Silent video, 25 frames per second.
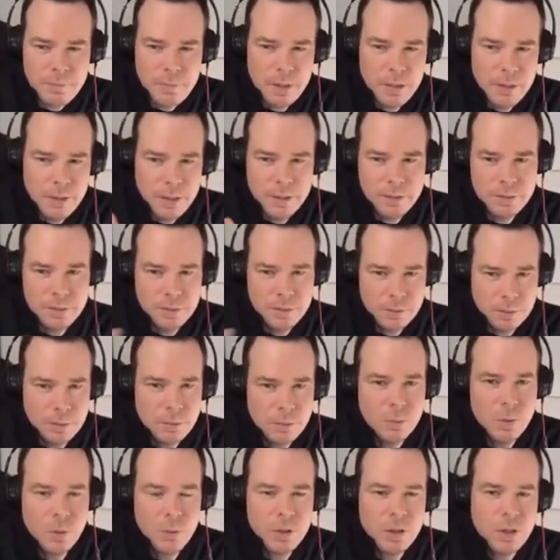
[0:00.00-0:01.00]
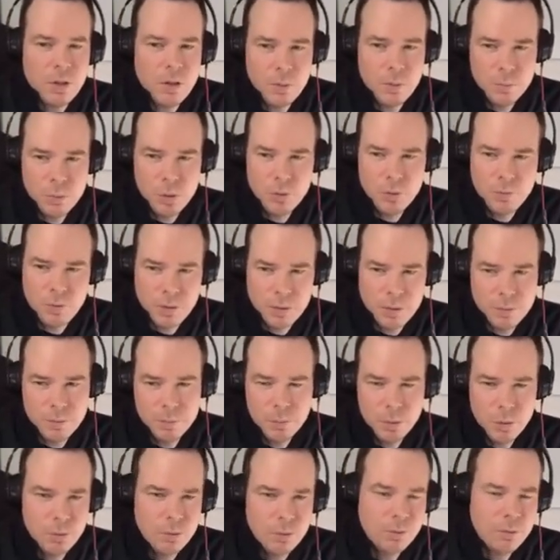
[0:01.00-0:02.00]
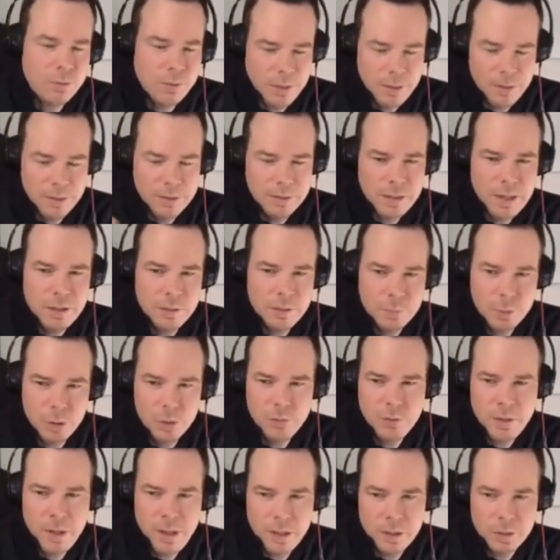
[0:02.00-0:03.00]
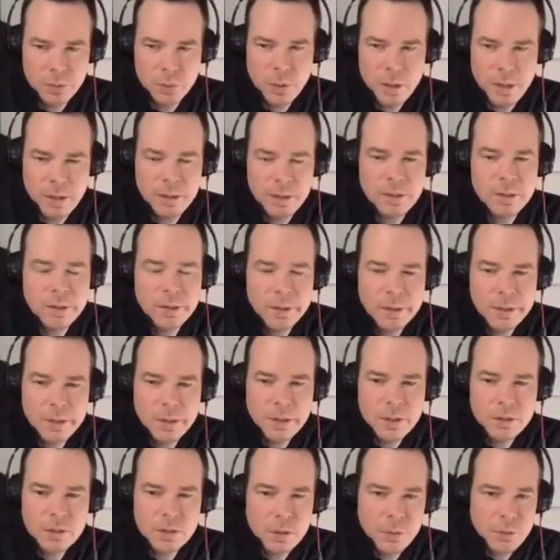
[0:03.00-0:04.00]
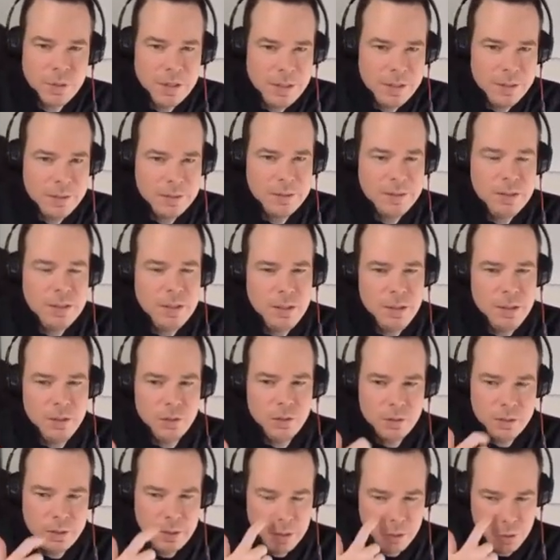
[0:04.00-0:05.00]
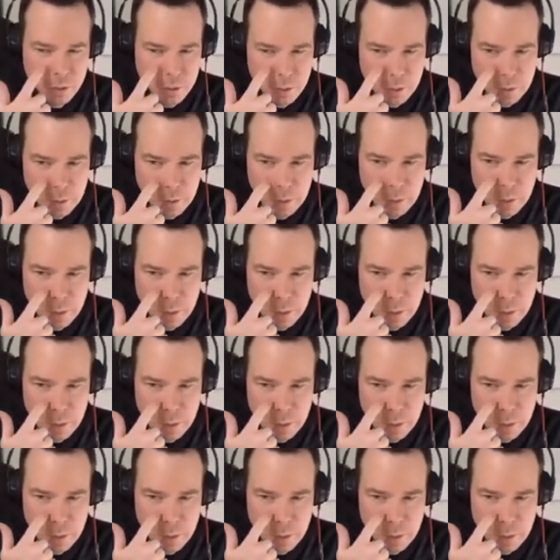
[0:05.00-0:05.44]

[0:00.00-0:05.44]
That's what we call move, in this case, move XY. So it is the intersection.